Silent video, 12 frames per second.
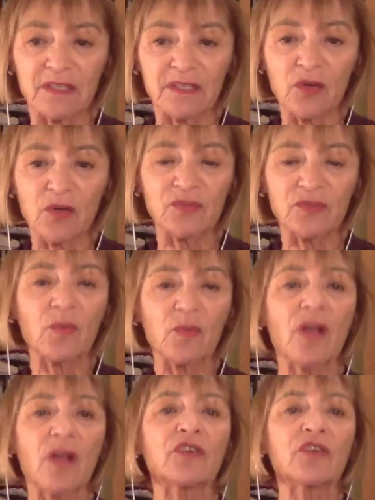so so
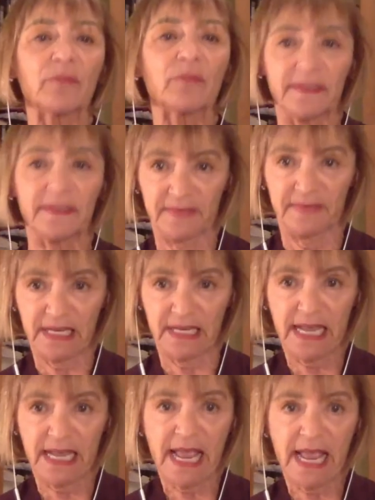we're all human
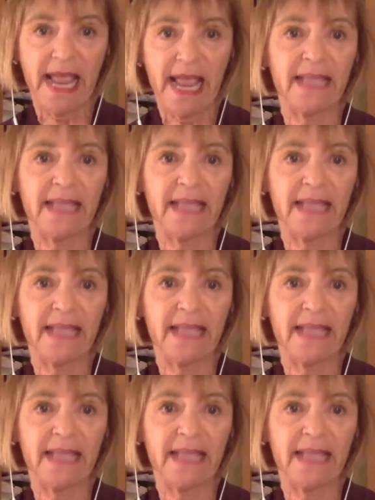mm-hmm.